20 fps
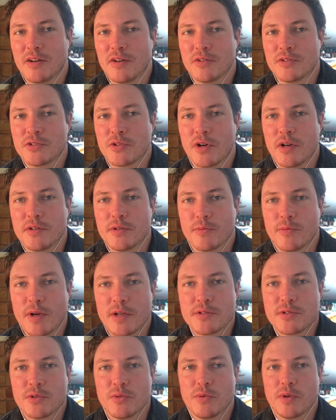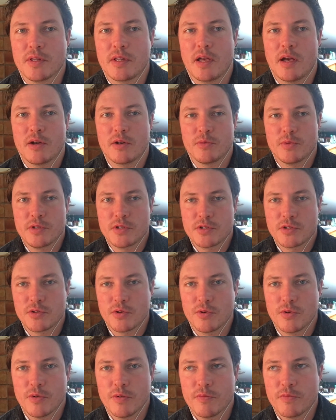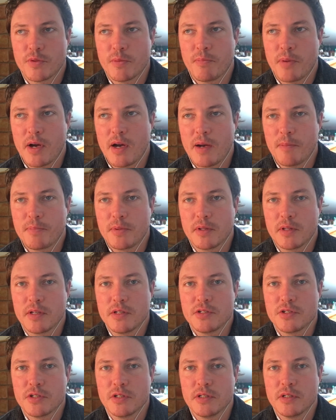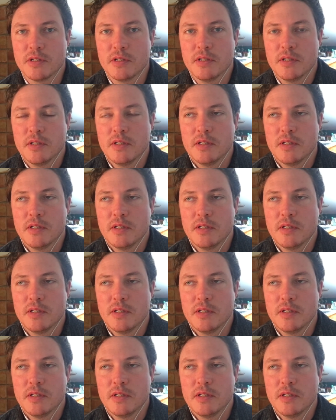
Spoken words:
are trying to wrestle with how do we serve the population,